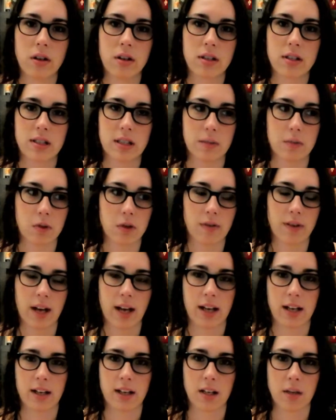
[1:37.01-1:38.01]
seemed to have
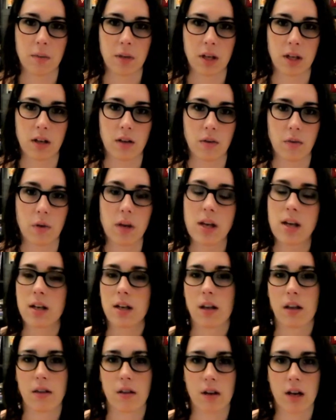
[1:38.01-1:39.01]
had it at the beginning of the week, and
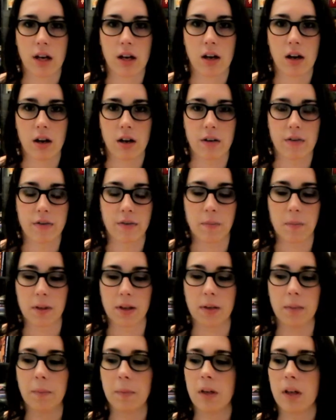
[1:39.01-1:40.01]
I thought I caught it from
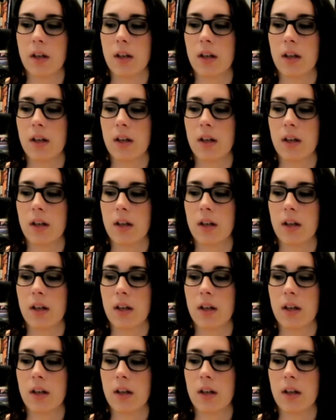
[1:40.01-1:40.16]
them.